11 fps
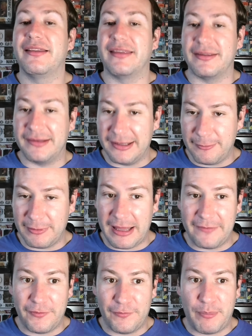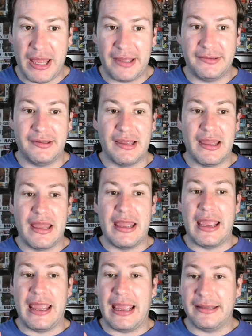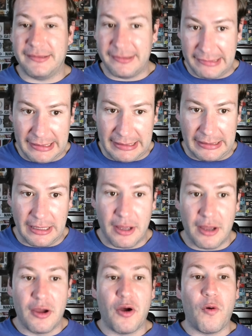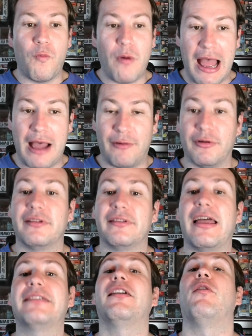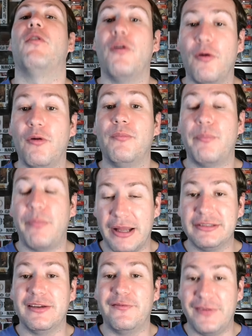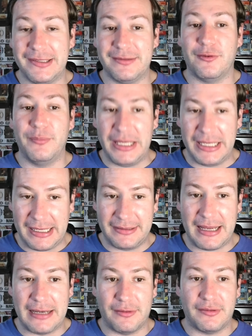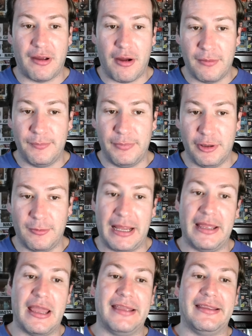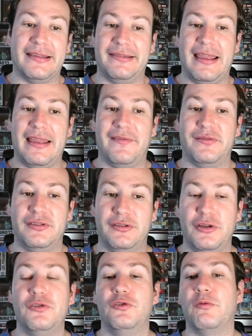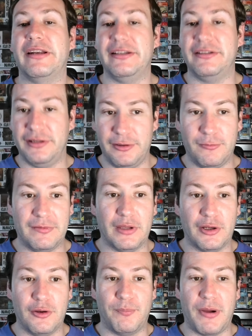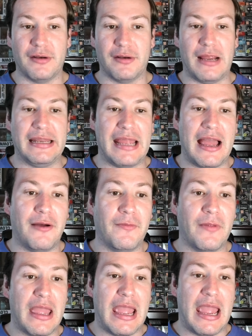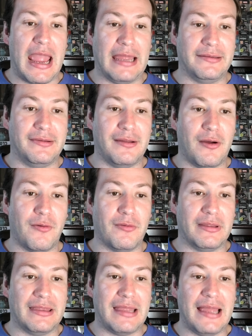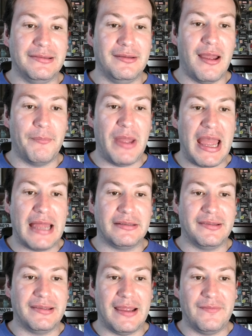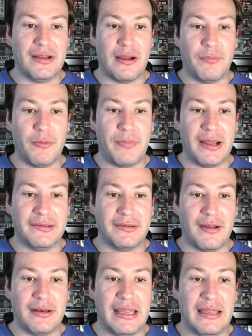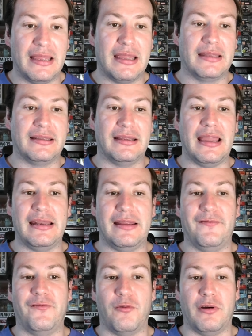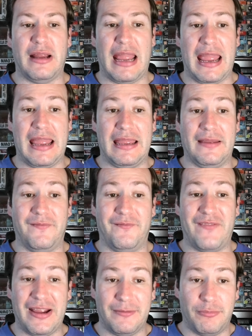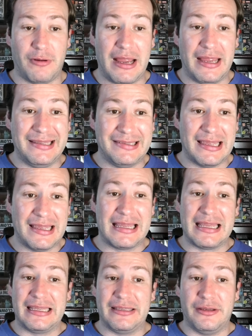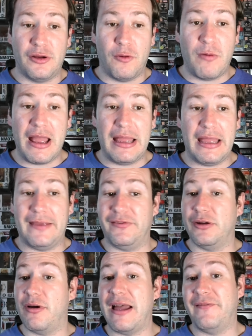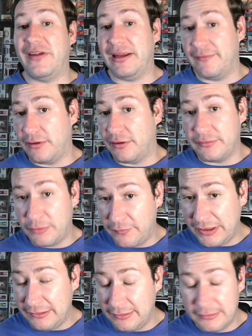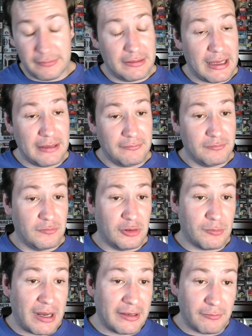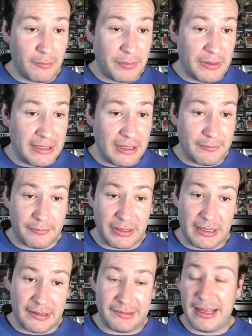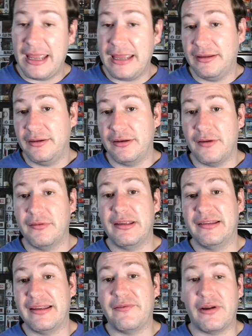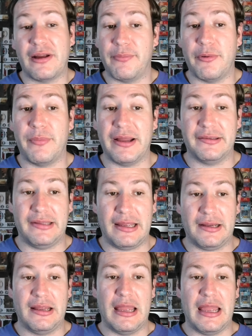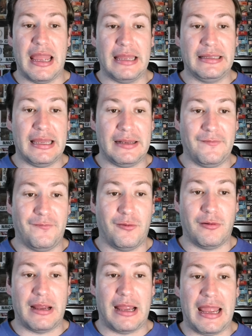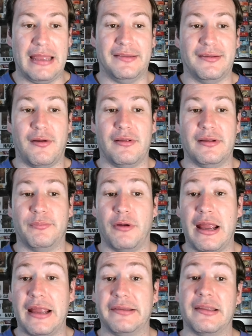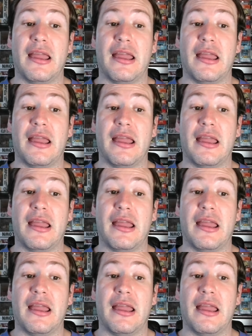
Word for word: The Secret Life of Pets, and Sing. Wow, that's a whole bunch of physical media titles on Blu-ray. You save 222 with the coupon right now. And so that's not bad. Saving a couple bucks on it to get it for a fair price. You know what? If you don't have any of those movies, then you might as well pick it up because, hey, you know, save a couple bucks there and get it for a solid price.